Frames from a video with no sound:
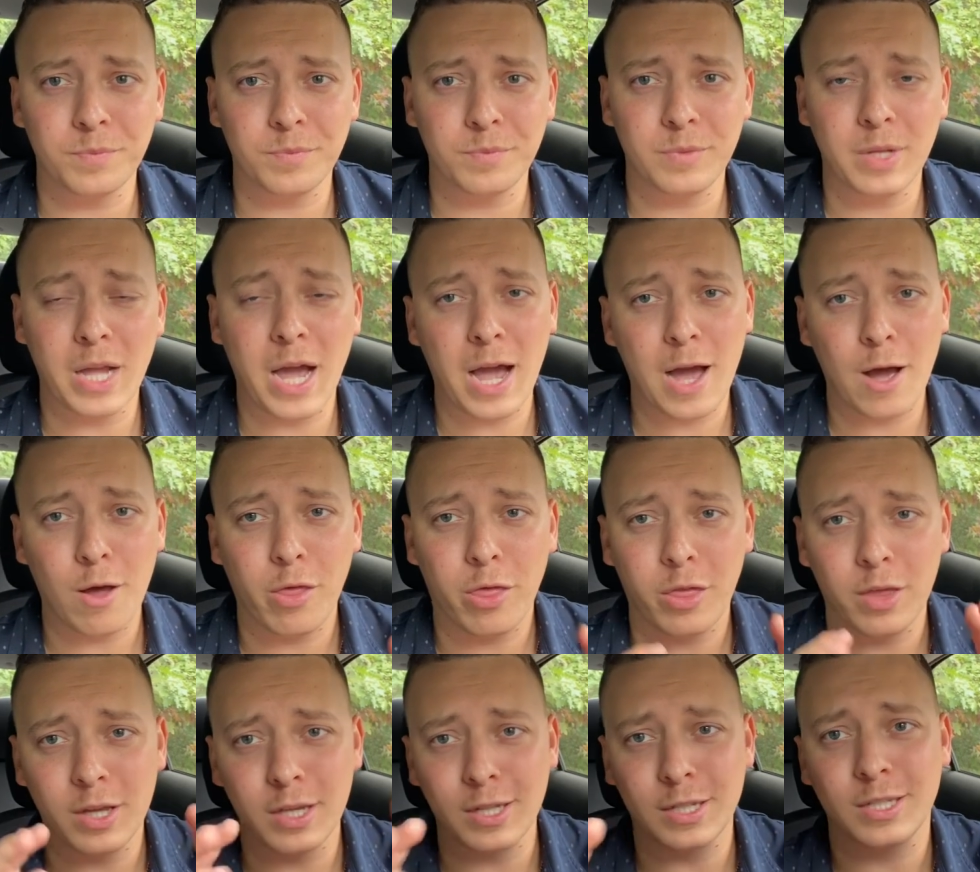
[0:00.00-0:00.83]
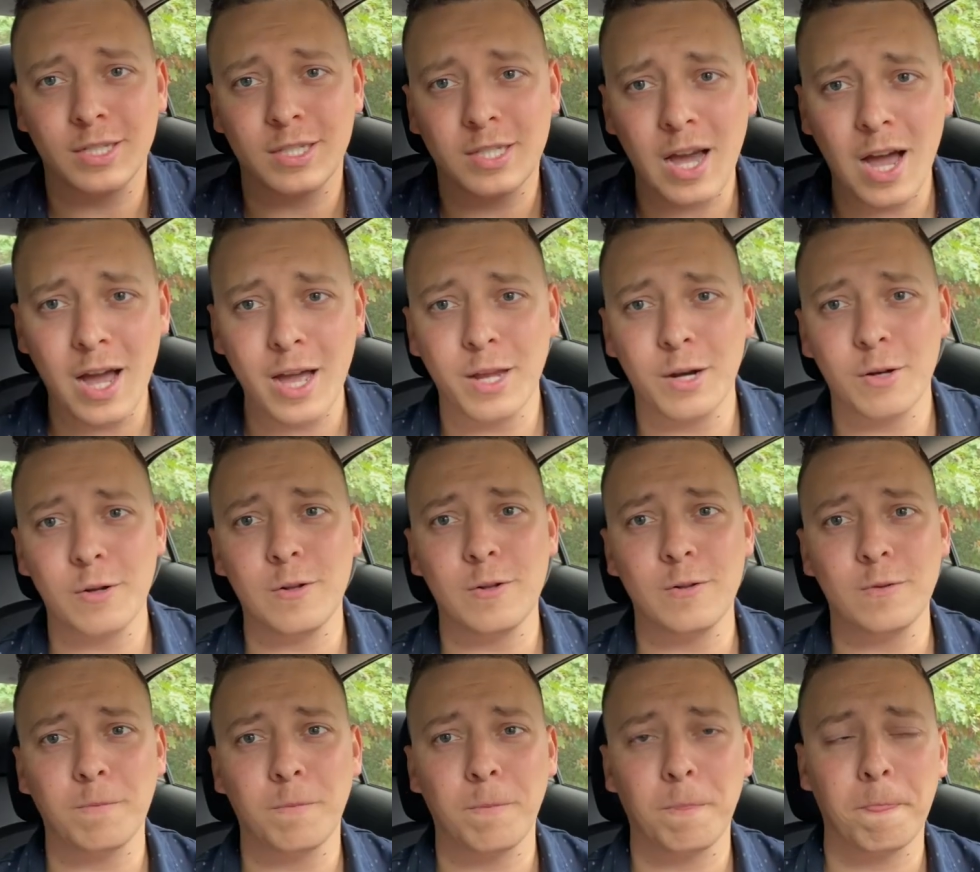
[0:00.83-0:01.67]
Now, this
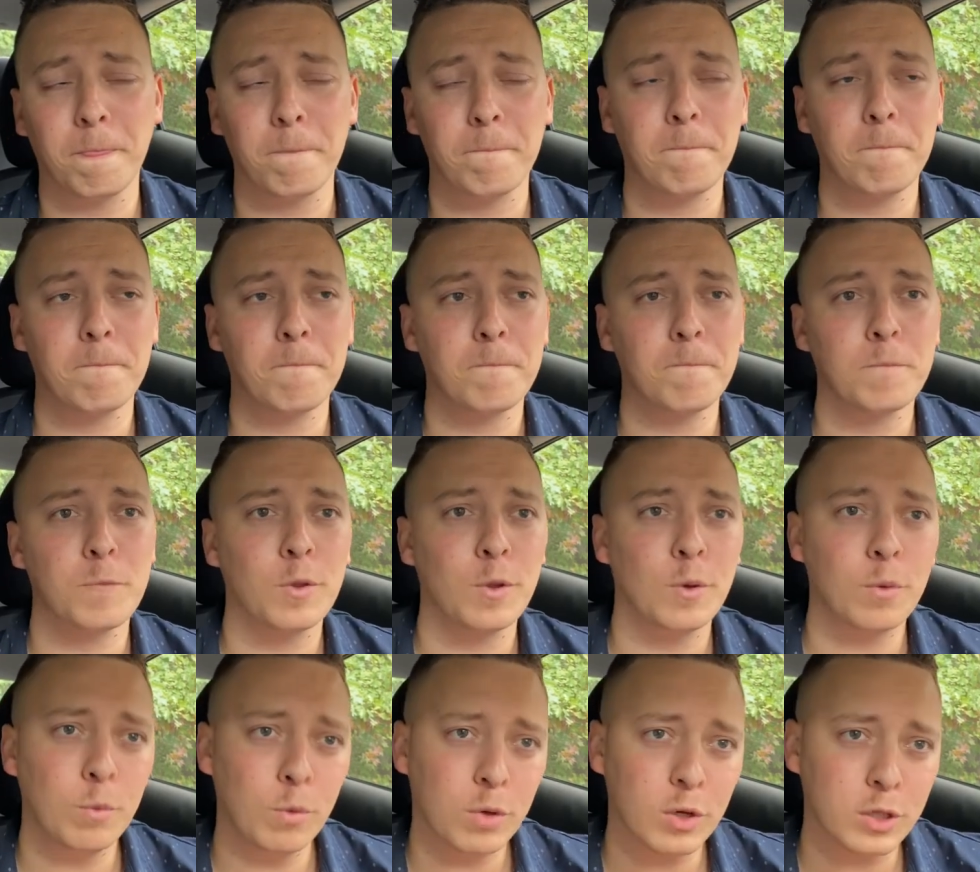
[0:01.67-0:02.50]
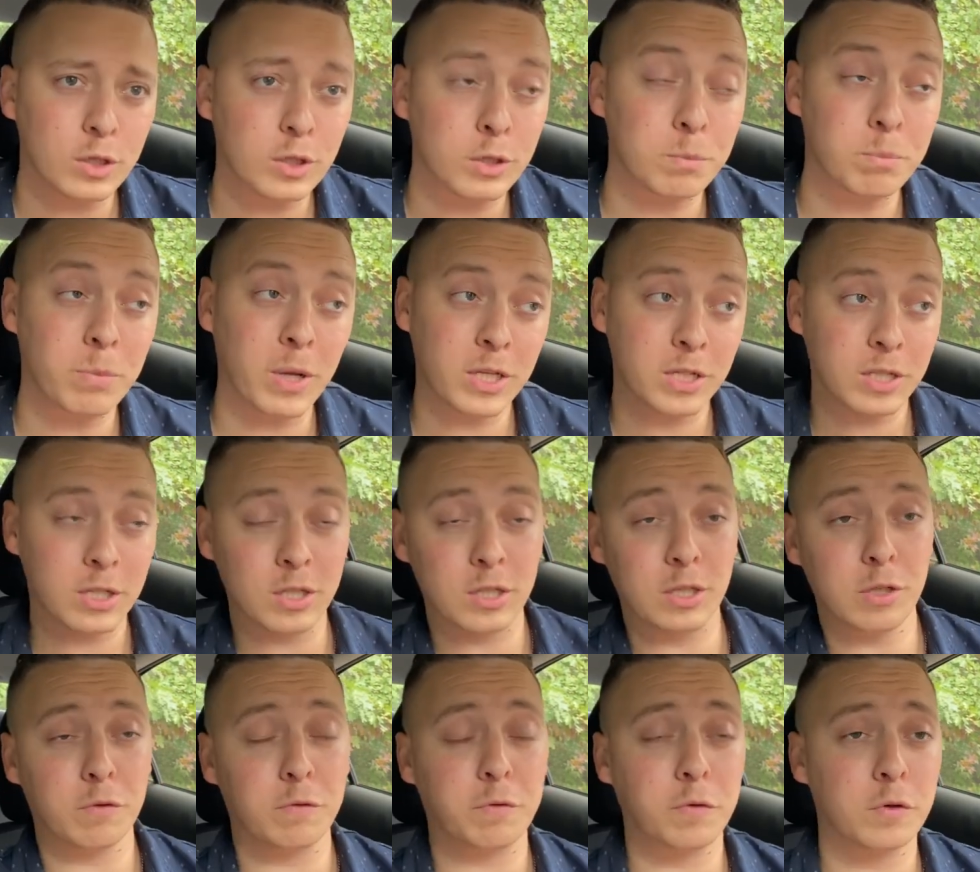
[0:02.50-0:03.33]
title was
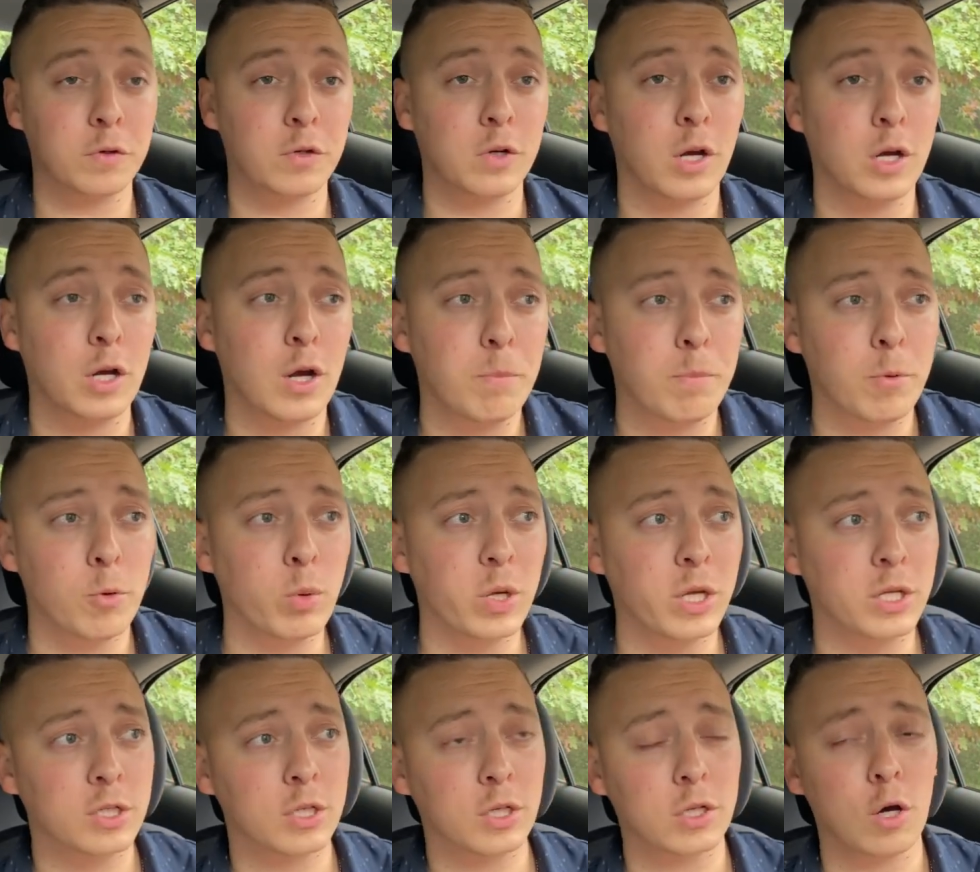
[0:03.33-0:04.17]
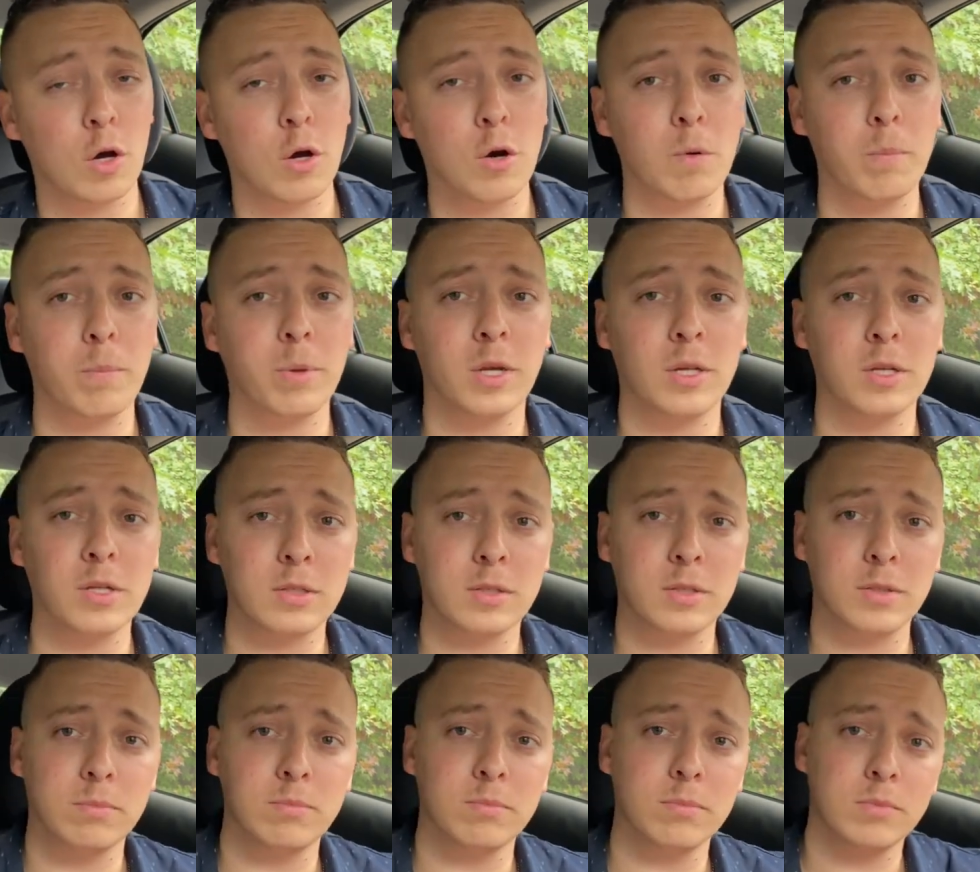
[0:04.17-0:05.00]
basically for a couple weeks ago
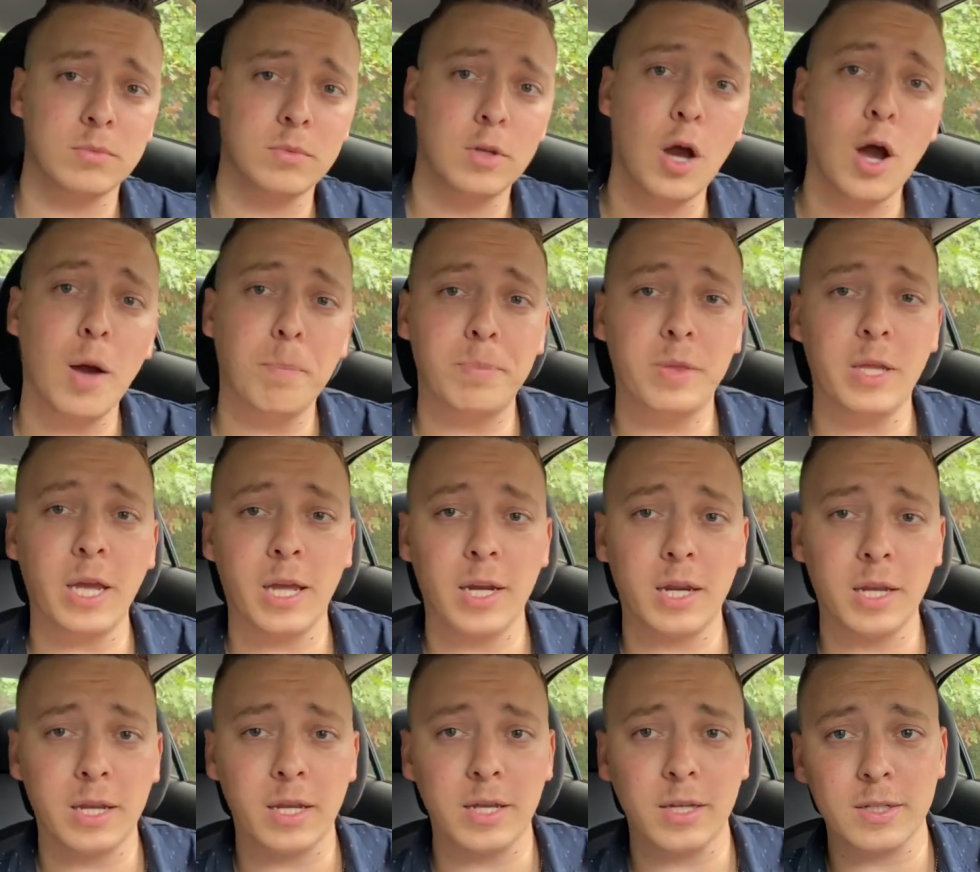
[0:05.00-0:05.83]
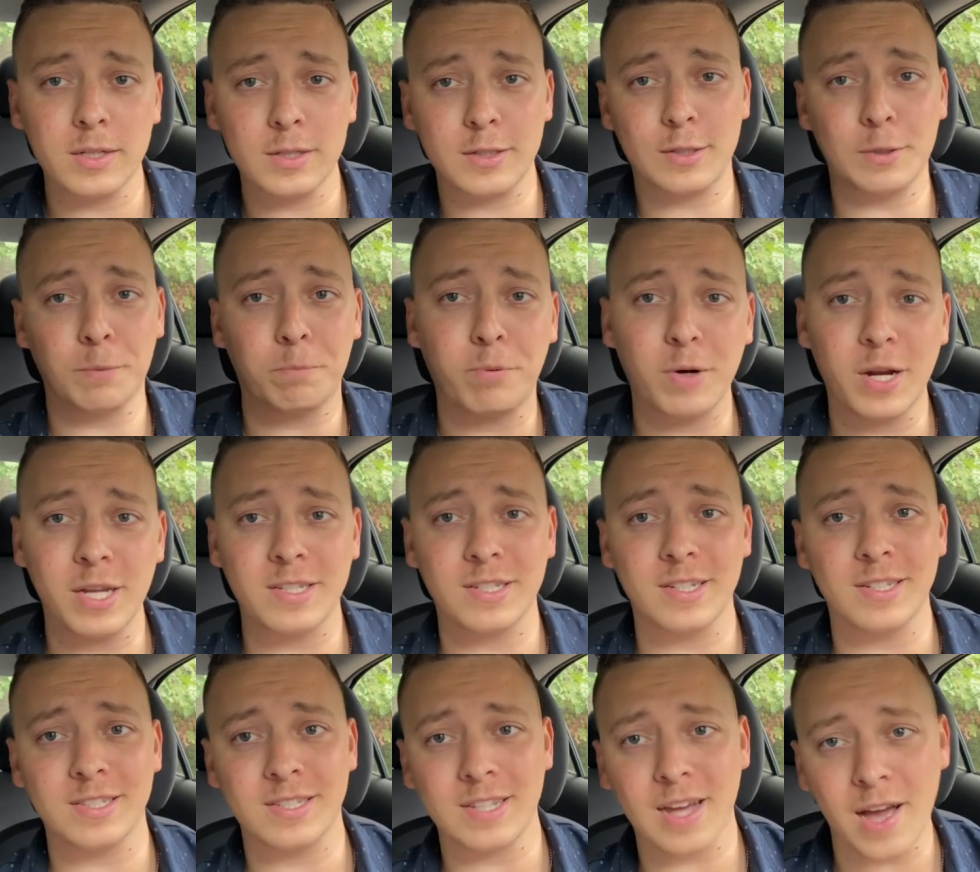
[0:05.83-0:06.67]
because updating it to
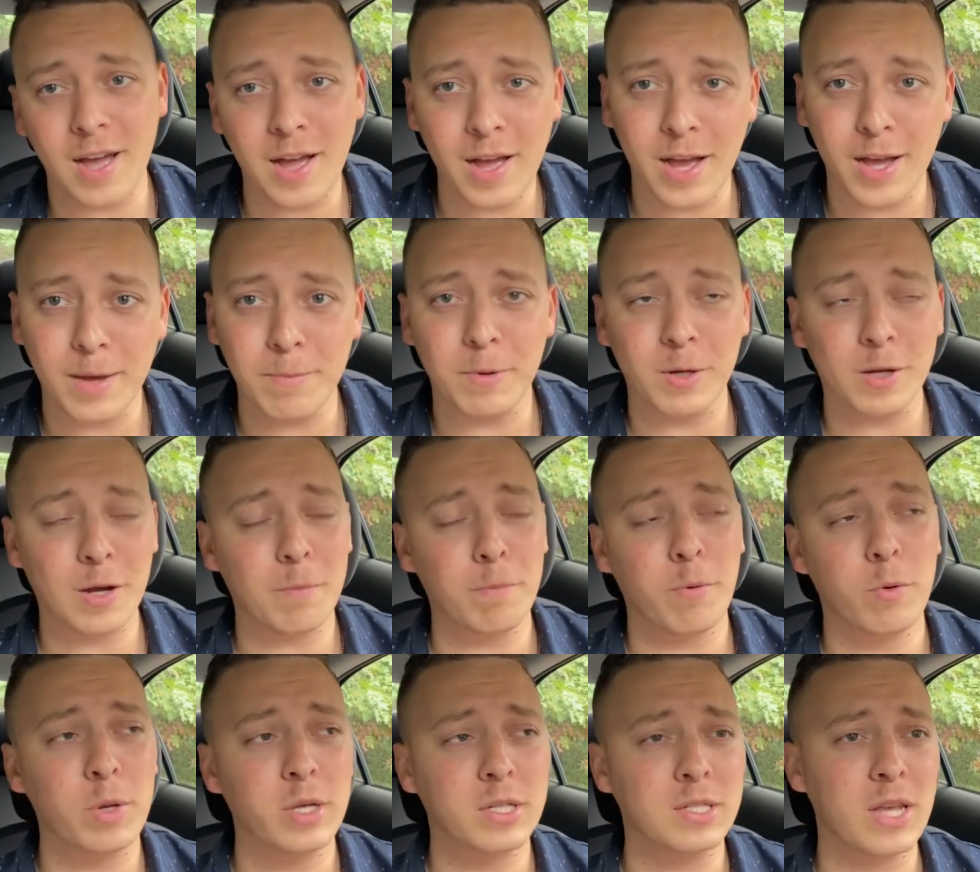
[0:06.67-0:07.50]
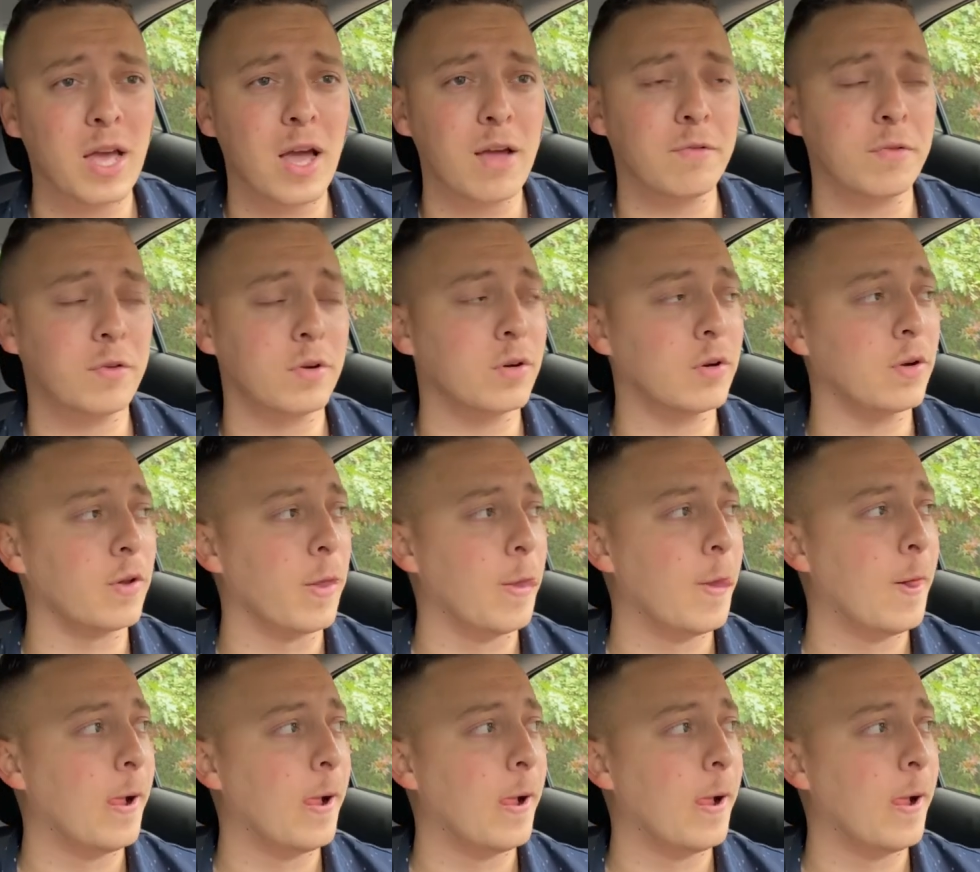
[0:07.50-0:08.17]
present time a couple weeks after,